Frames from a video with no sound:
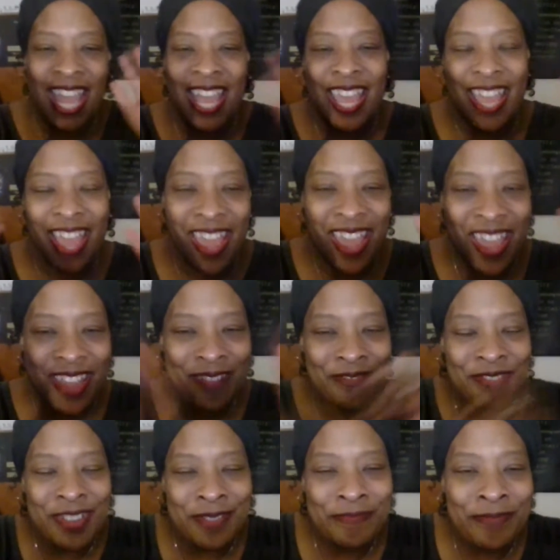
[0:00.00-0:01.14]
Hey
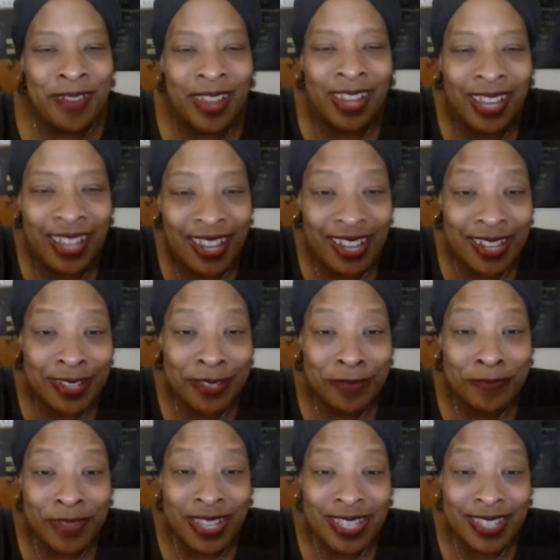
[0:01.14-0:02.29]
everybody, it's
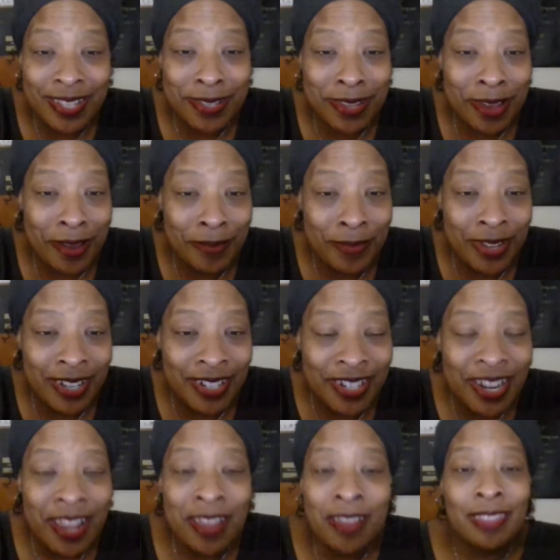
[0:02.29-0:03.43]
Mrs. Cubbage.
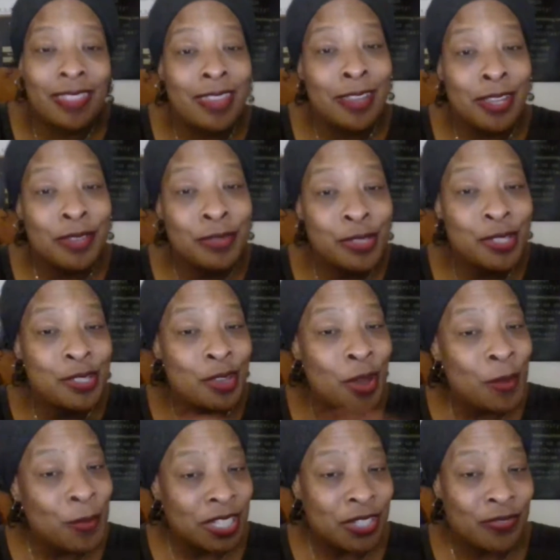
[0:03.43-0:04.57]
Thank you so
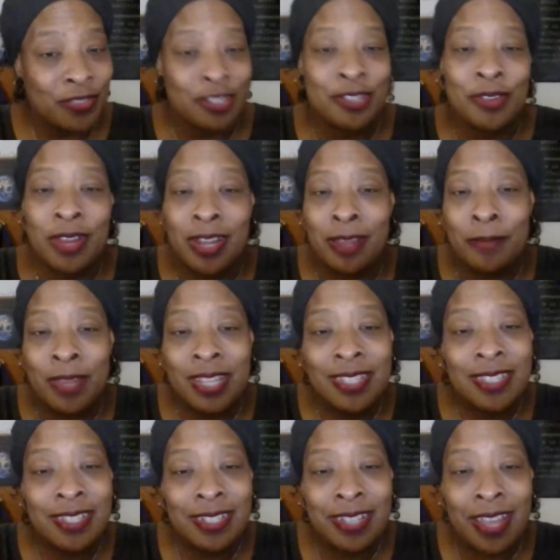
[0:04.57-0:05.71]
much for joining me
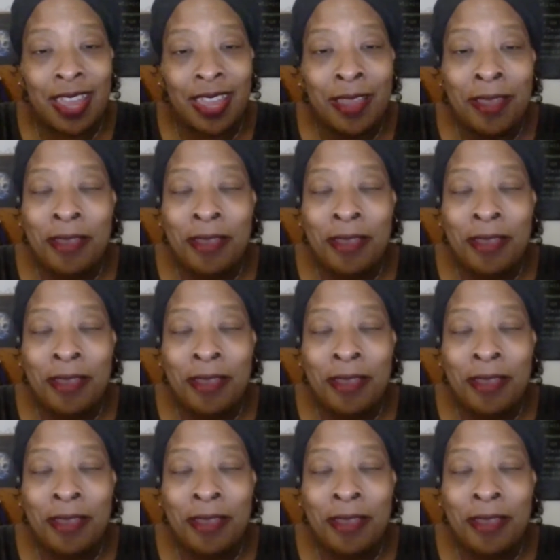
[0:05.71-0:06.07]
today.